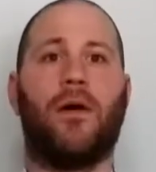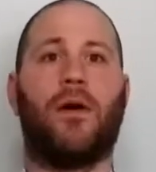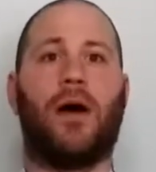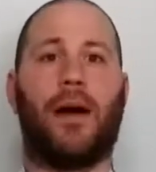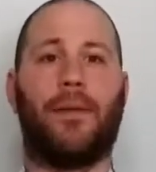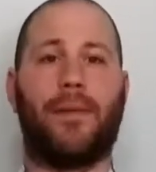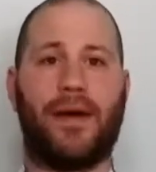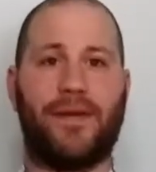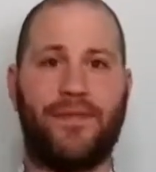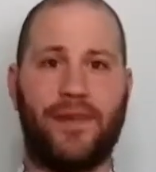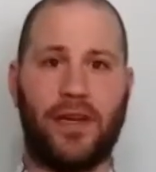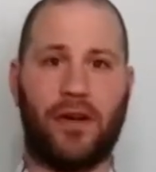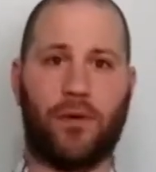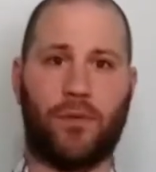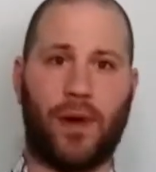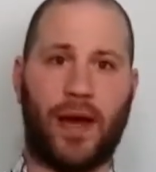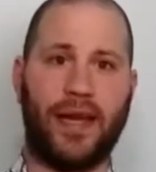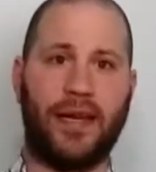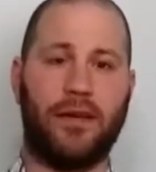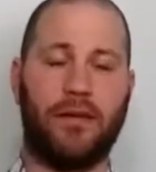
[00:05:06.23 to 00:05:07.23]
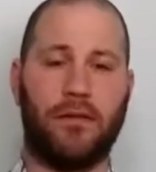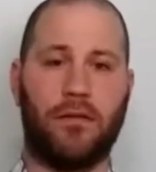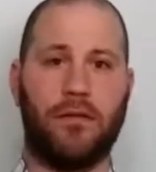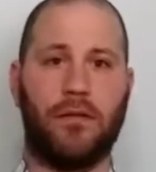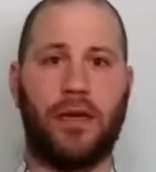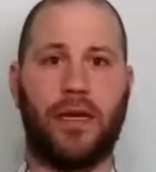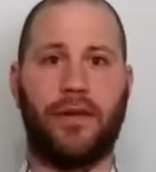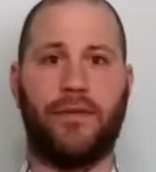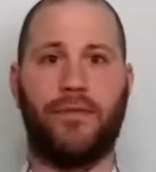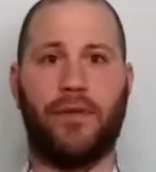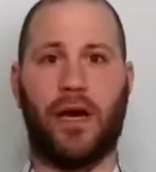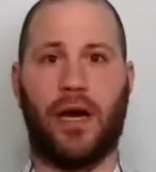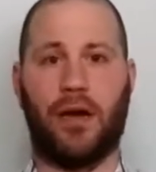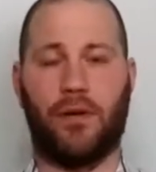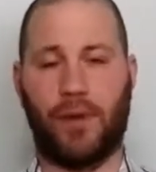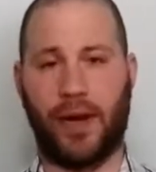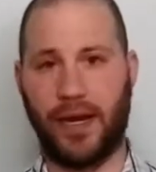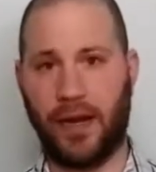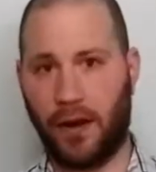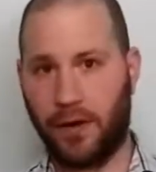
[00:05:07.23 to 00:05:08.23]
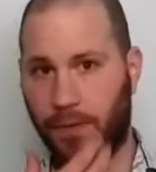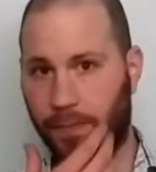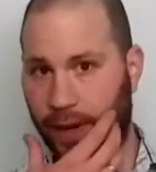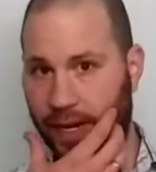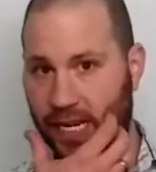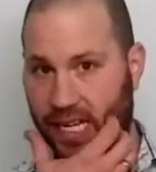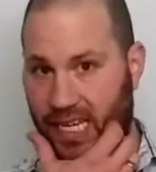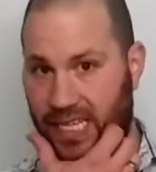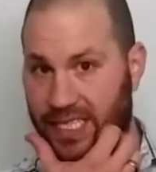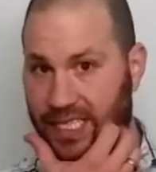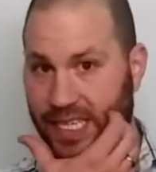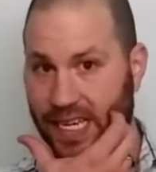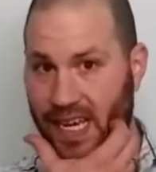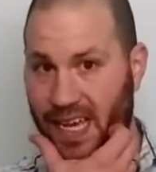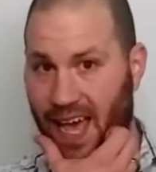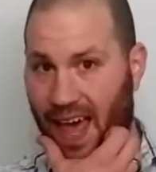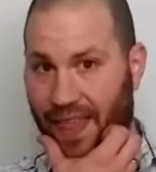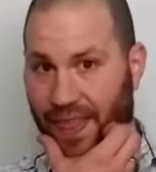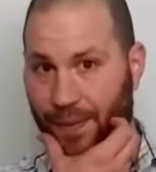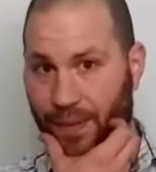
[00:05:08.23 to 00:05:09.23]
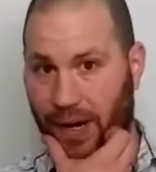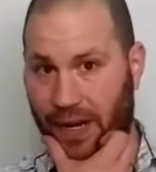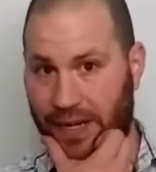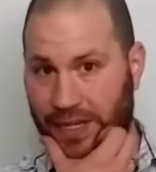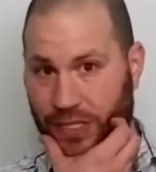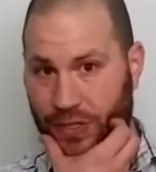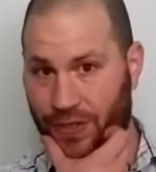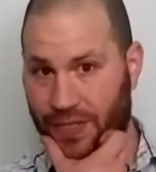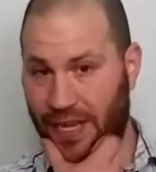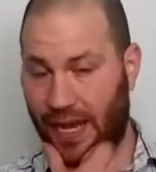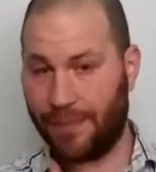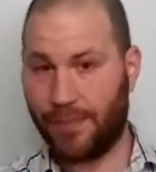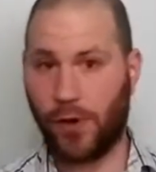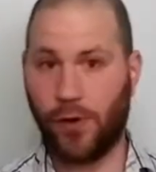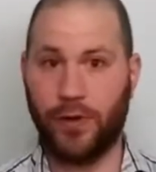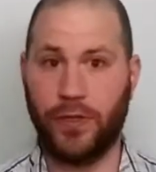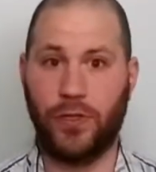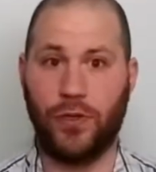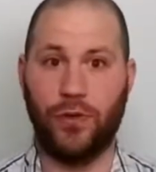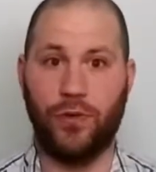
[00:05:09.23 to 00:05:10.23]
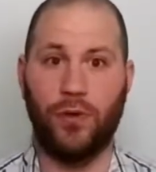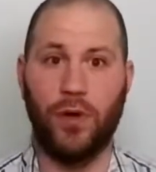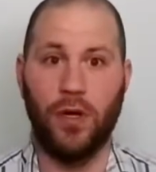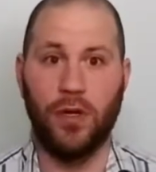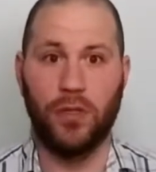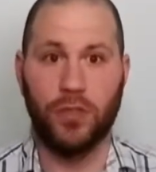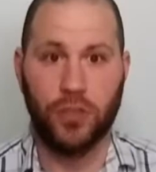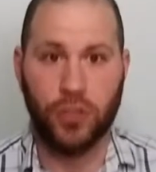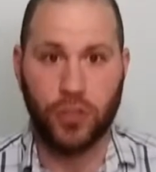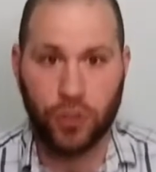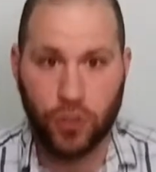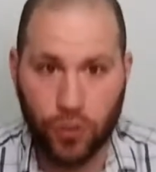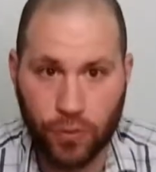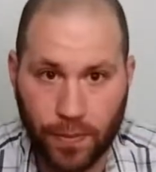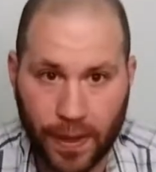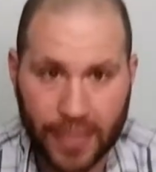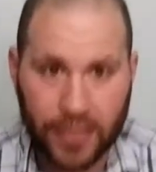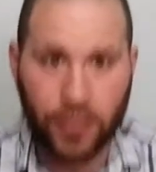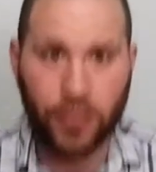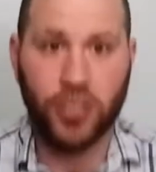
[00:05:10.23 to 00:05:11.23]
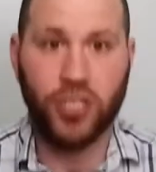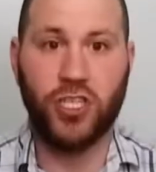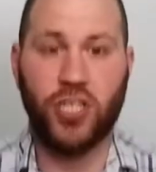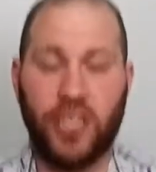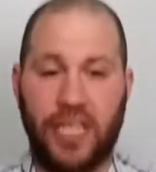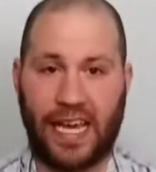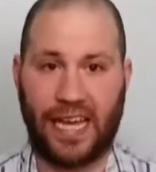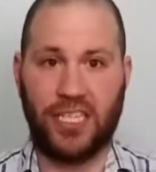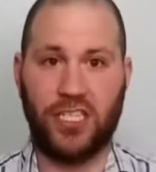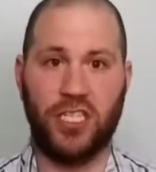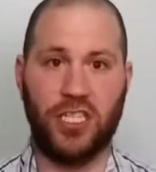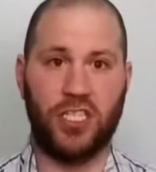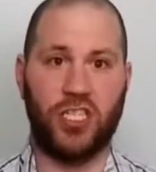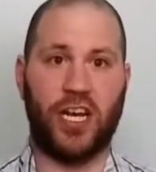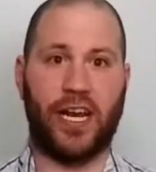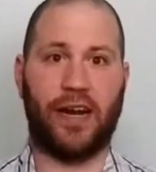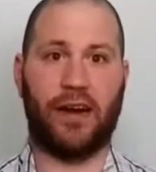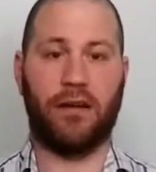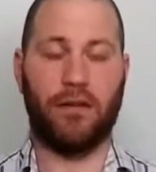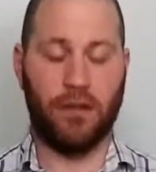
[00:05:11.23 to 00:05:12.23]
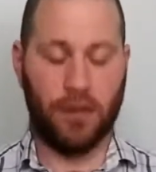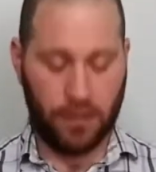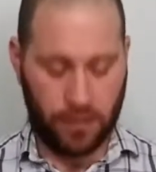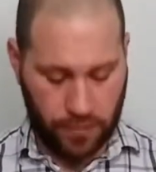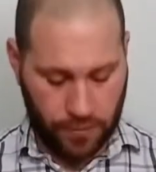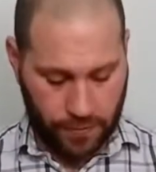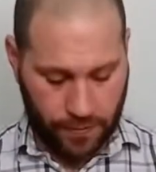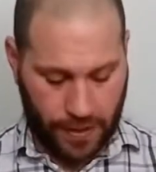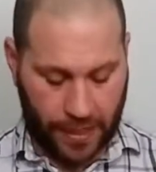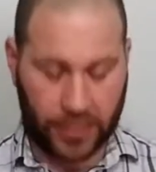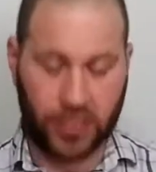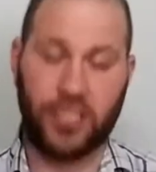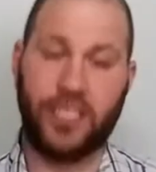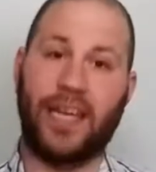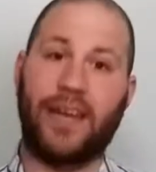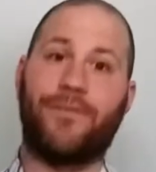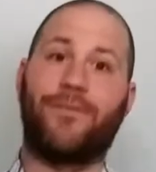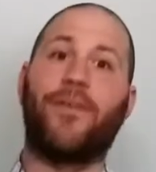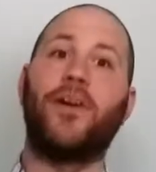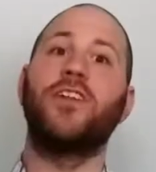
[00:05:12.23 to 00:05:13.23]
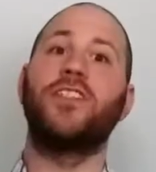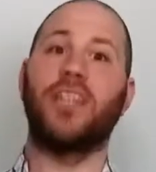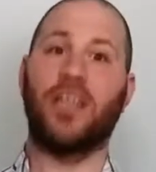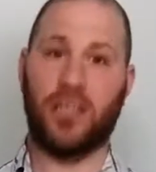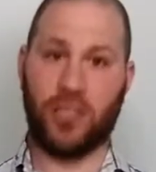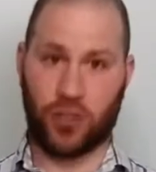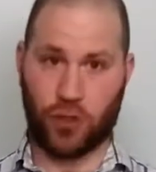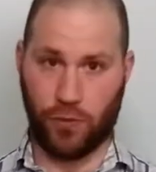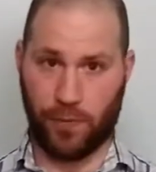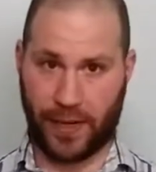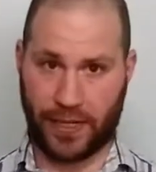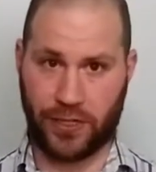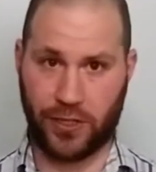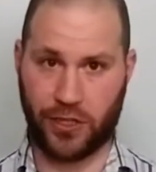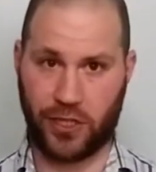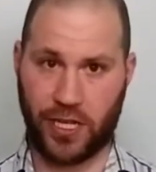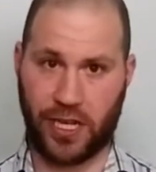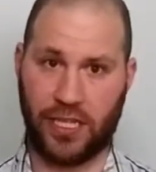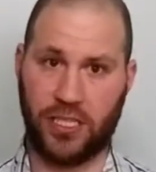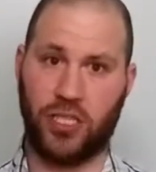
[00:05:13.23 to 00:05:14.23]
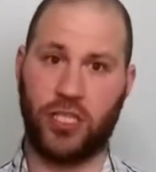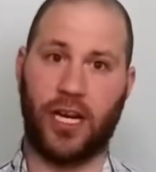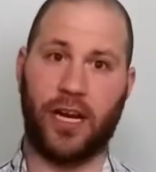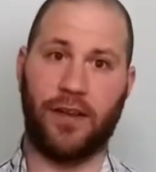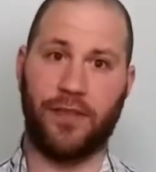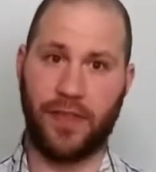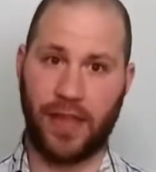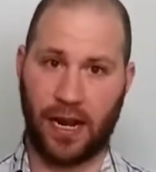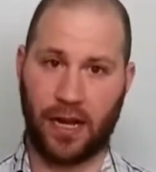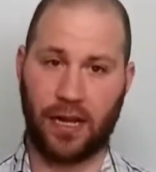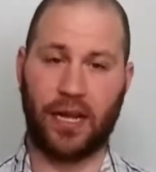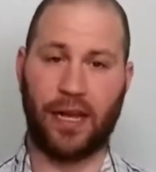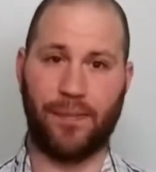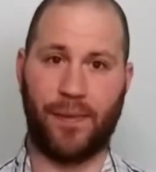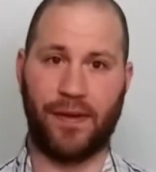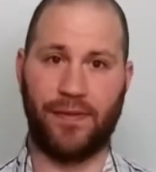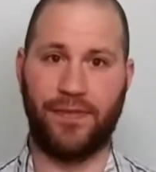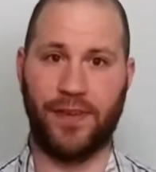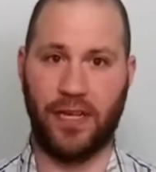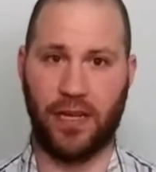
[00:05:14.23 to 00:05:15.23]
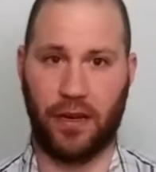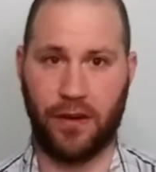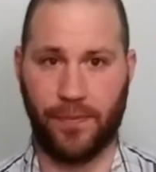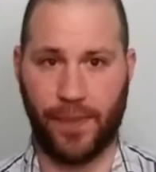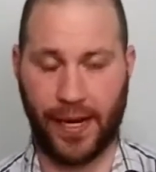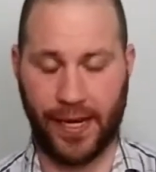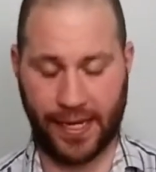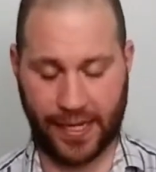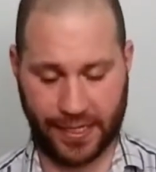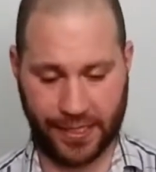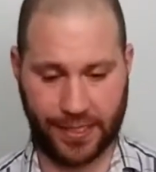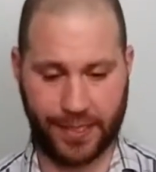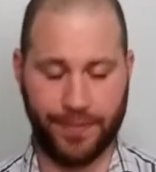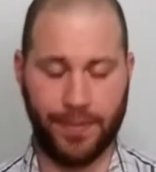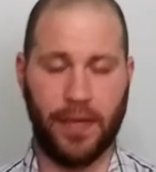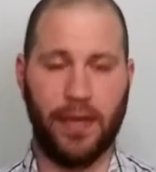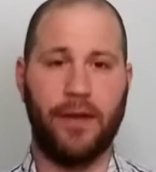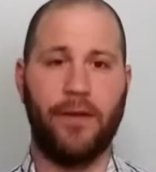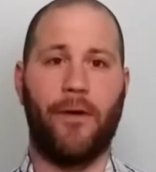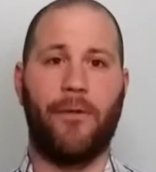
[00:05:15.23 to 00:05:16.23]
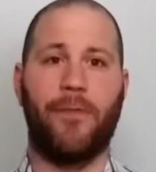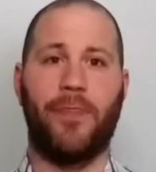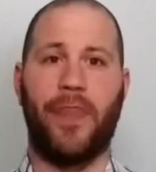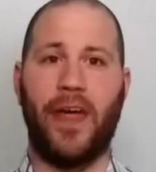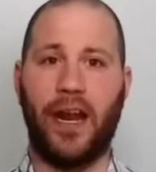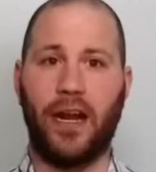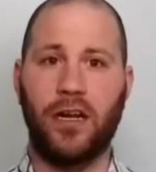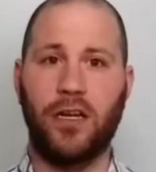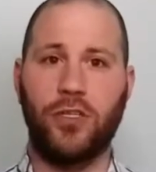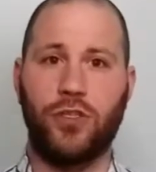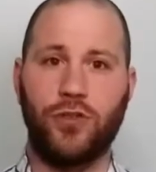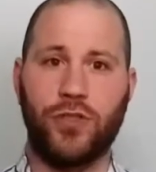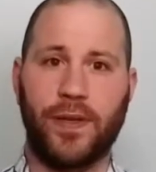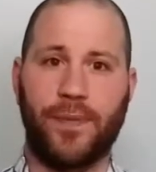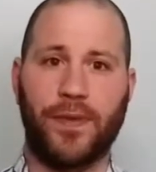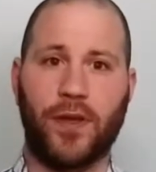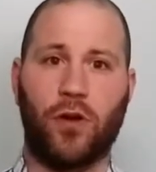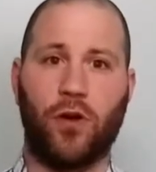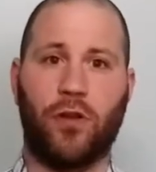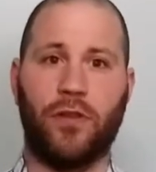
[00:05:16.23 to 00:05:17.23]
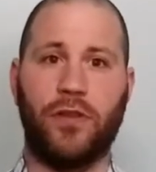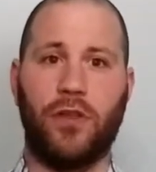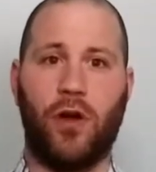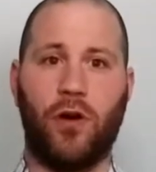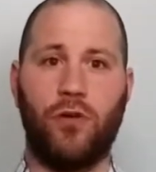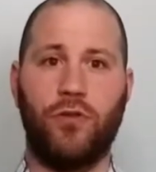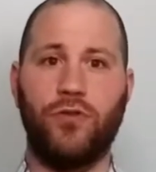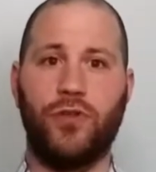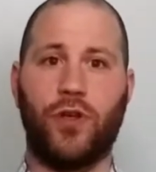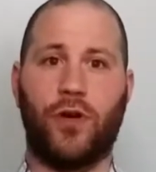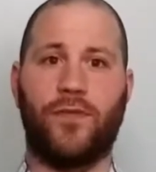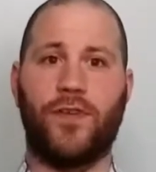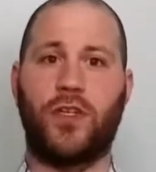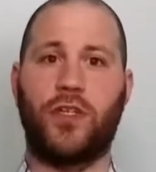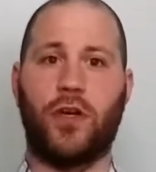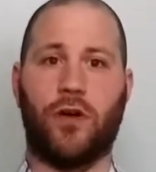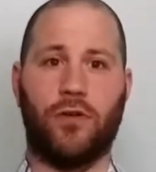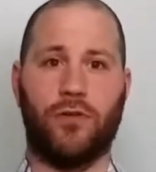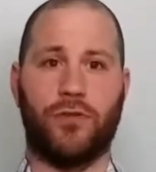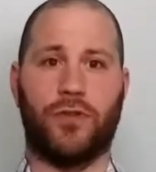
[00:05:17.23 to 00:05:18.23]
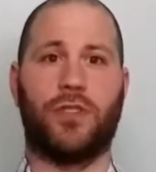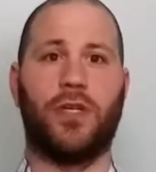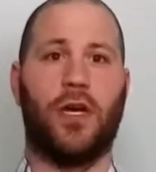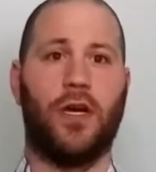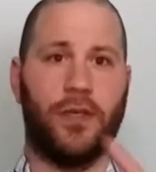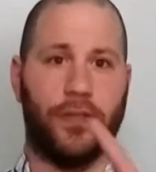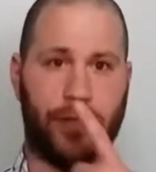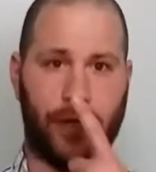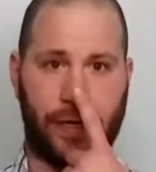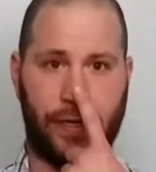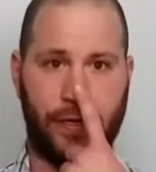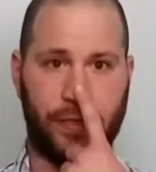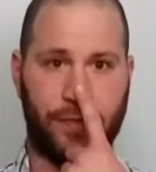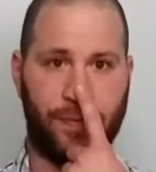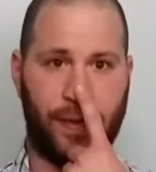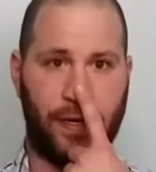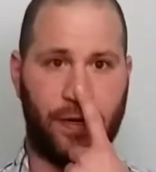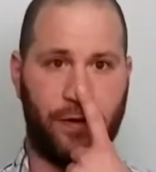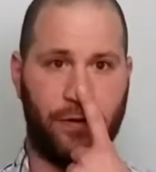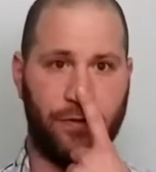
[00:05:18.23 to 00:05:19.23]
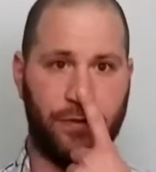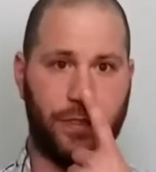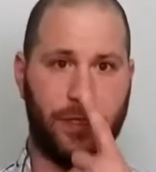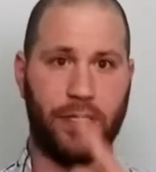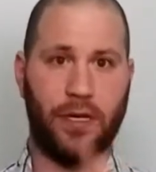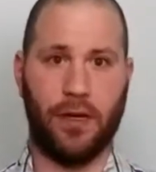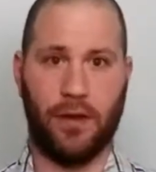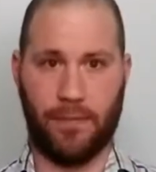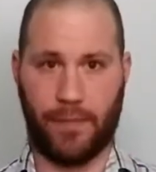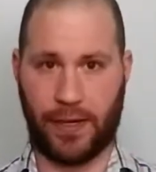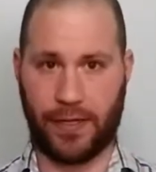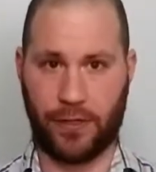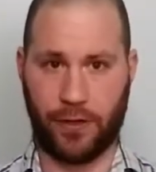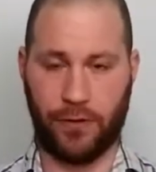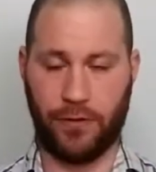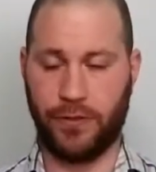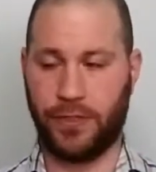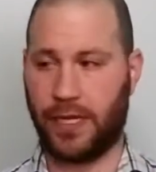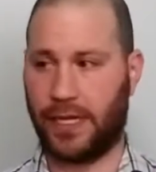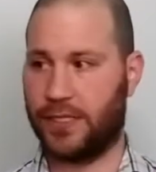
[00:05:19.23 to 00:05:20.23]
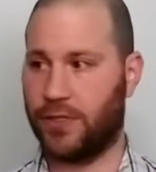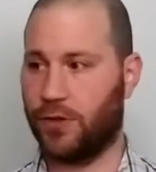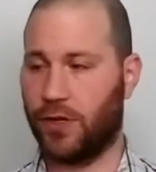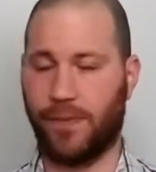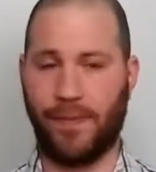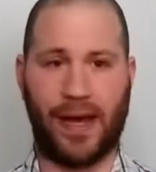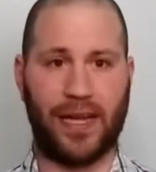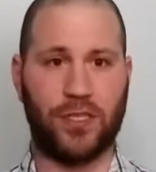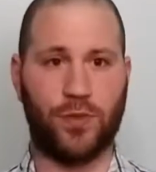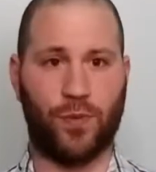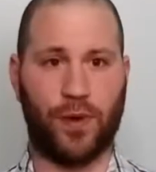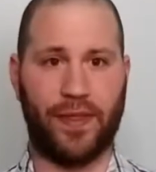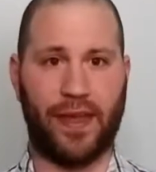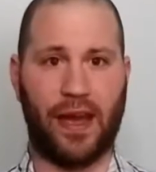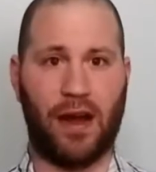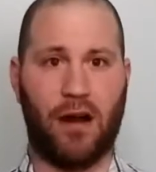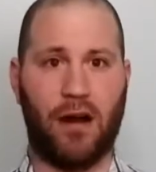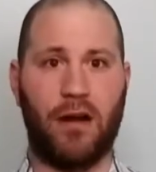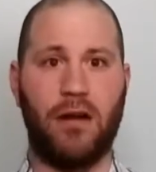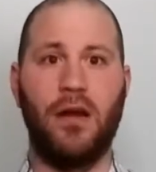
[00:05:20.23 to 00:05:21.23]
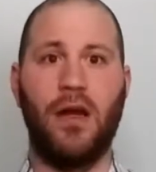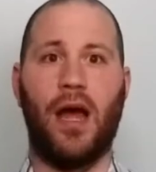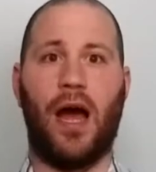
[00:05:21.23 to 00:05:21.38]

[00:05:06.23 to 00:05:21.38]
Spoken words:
My feet are right under my knees, and then what I'm going to do is I'm going to scoot my tush to the edge of the chair. I should say first I'm going to scoot my tush to the edge of the chair, then I'm going to get my feet under my knees. Then I'm going to do something called nose over toes. So here's my nose, my toes, as you can imagine where they are.